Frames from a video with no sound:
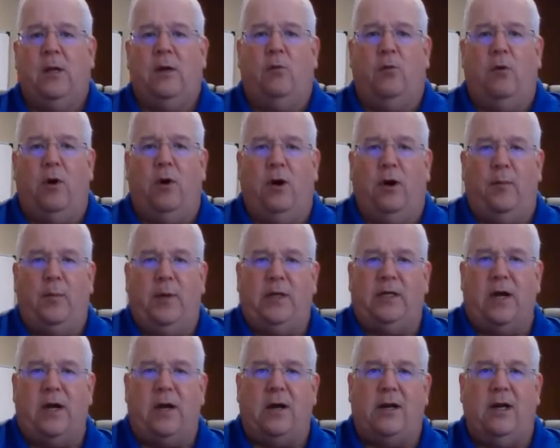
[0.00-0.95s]
We're going to be
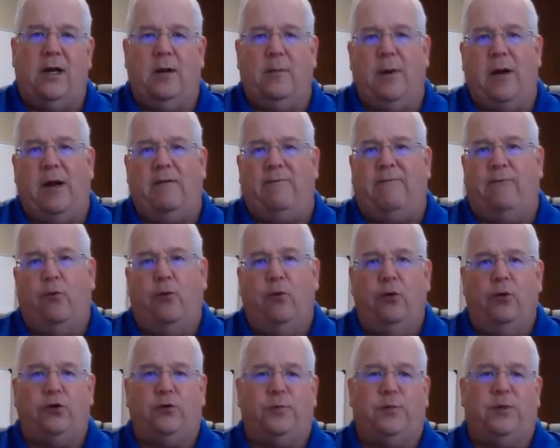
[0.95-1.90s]
talking about
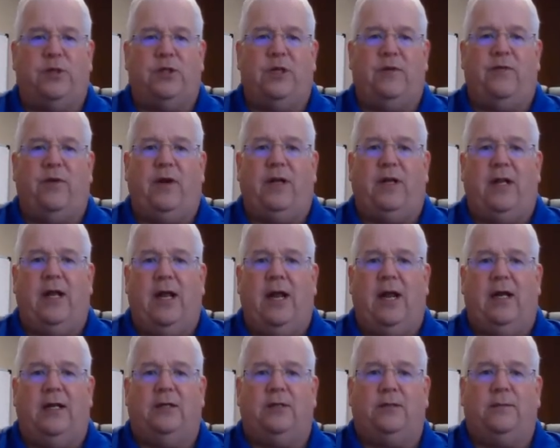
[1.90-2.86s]
four specific
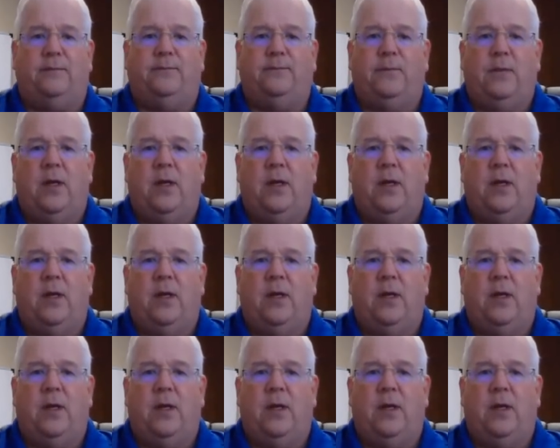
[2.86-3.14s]
things.